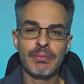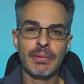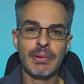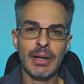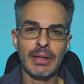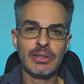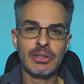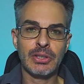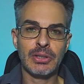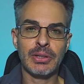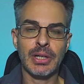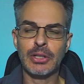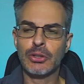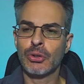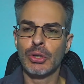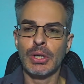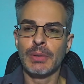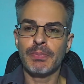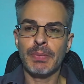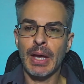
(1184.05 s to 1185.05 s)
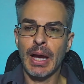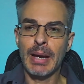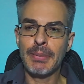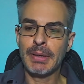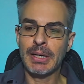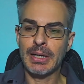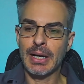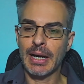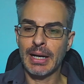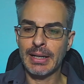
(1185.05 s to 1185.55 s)
I do. I
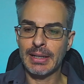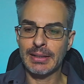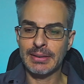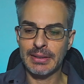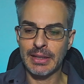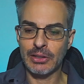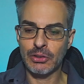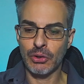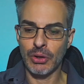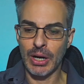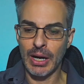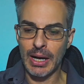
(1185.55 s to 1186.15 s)
mean, I got to tell you,